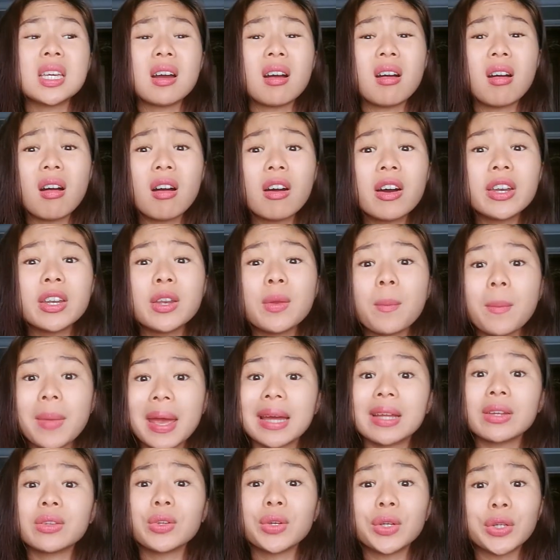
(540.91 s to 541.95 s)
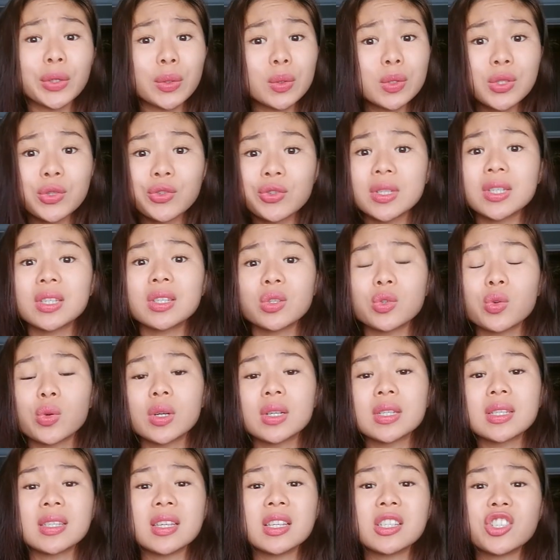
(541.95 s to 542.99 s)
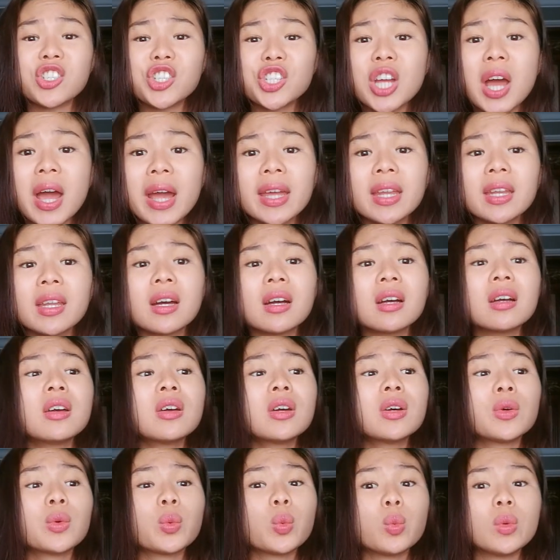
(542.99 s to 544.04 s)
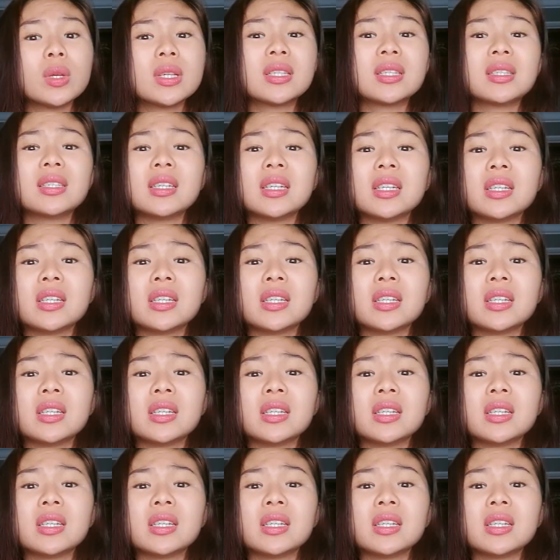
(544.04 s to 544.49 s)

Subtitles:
We see unmanned grocery stores in China.